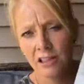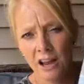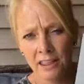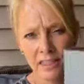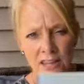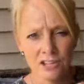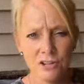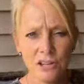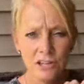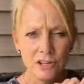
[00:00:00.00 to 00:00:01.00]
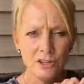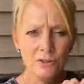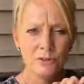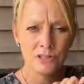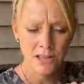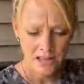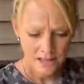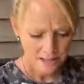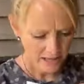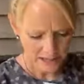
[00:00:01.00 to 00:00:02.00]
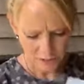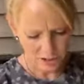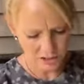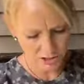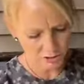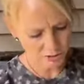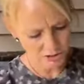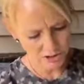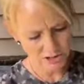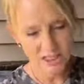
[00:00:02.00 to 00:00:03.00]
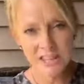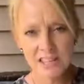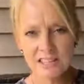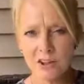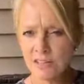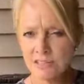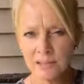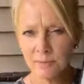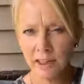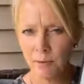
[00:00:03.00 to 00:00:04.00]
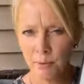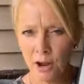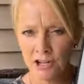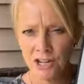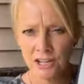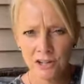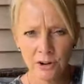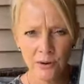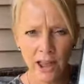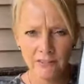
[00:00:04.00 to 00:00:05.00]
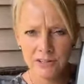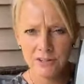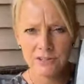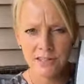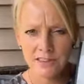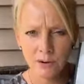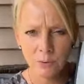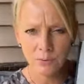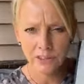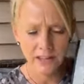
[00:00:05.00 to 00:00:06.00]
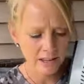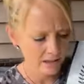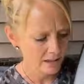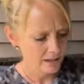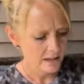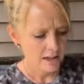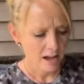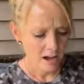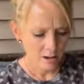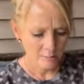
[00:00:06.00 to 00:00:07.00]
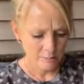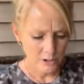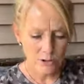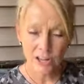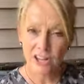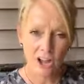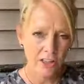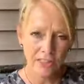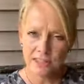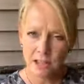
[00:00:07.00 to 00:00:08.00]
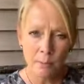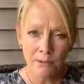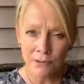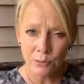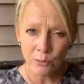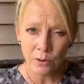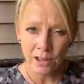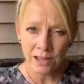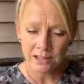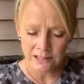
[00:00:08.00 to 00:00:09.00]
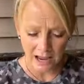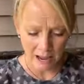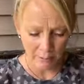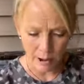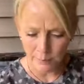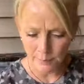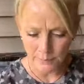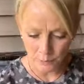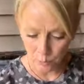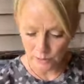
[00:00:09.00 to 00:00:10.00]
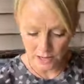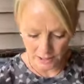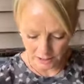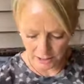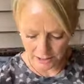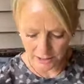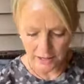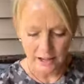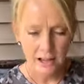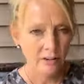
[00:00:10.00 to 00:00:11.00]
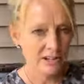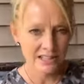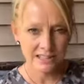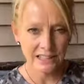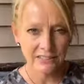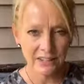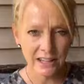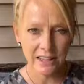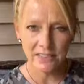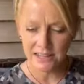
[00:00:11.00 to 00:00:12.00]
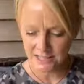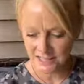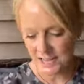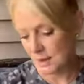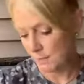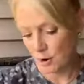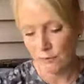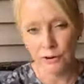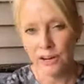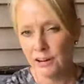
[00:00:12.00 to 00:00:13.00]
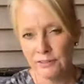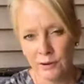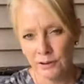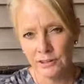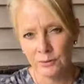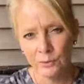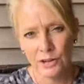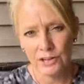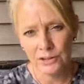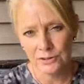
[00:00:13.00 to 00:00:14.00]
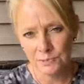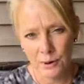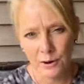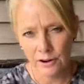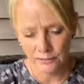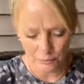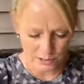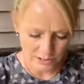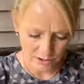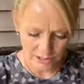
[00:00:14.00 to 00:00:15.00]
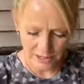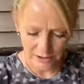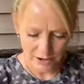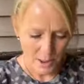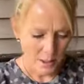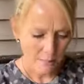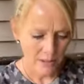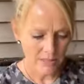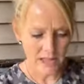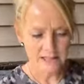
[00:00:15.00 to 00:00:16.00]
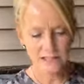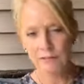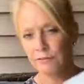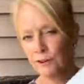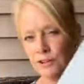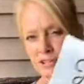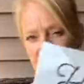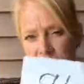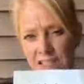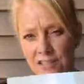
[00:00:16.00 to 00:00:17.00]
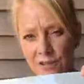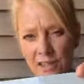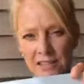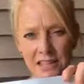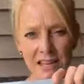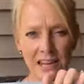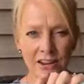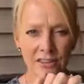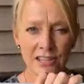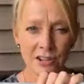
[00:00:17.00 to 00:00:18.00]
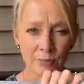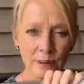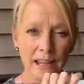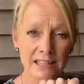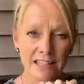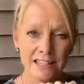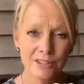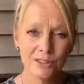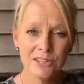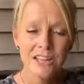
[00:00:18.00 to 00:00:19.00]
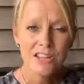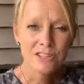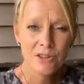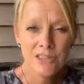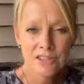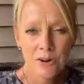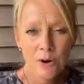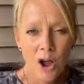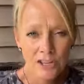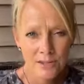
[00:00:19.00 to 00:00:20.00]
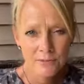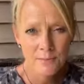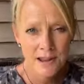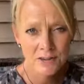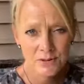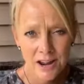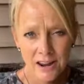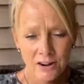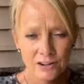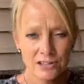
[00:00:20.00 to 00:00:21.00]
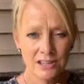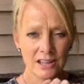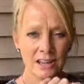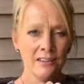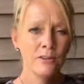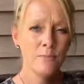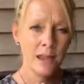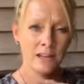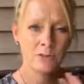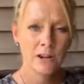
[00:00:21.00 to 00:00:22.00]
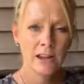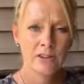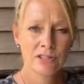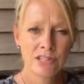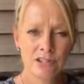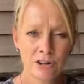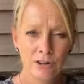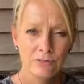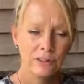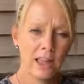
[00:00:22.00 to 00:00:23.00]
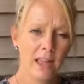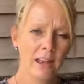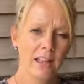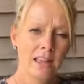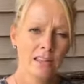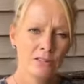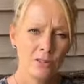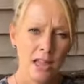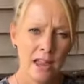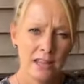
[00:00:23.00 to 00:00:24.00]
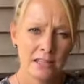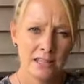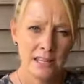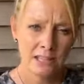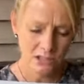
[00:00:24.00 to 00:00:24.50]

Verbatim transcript: a lot of things. You can use, like you could use just this on some kind of project. You don't have to use like the whole thing. Um, you can cut this up if you want. I probably would not cut it. I would just leave it and then just tape over it if I didn't want to use part of what's on here. But that's the first stencil that's in here. These are big stencils. So these are awesome for my door hangers. And if you make door hangers, these are good for that. So that is